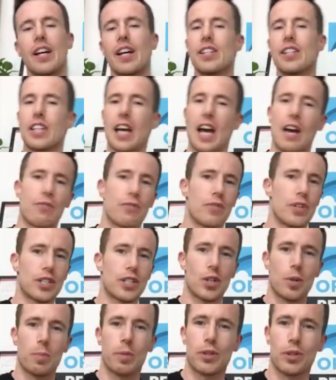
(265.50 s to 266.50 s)
to every
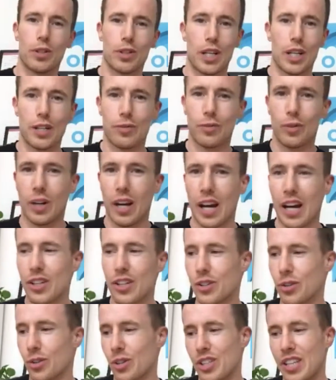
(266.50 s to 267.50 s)
super successful
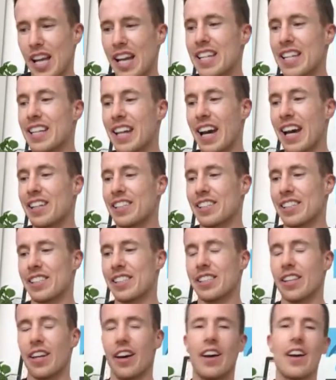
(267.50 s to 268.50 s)
guest, or just any guest,
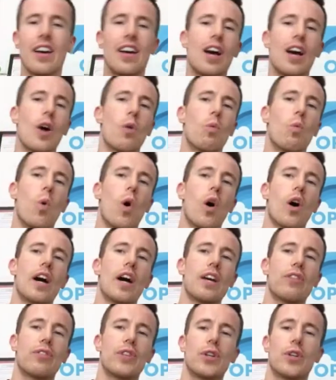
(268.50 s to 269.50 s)
is that
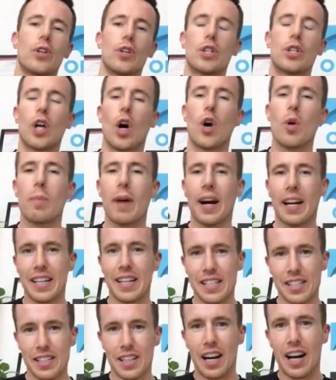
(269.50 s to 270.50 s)
what if you could go back
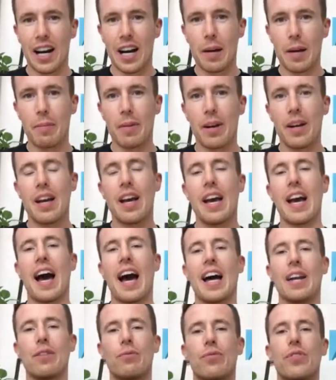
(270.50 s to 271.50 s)
in time
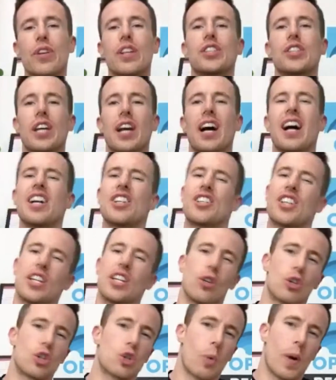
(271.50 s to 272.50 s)
and visit, I say
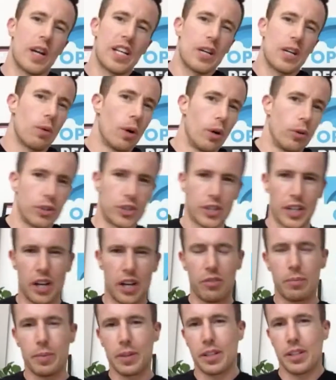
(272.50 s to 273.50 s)
your 20-year-old
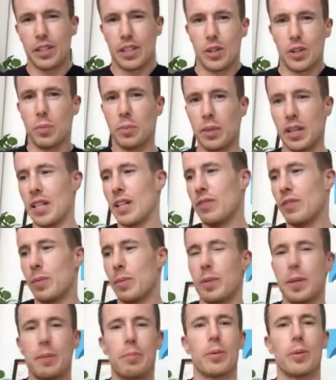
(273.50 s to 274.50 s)
self, because I normally interview
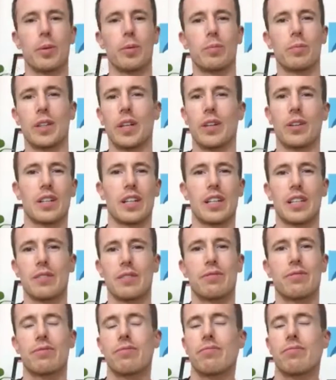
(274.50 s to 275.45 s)
people, you know, kind of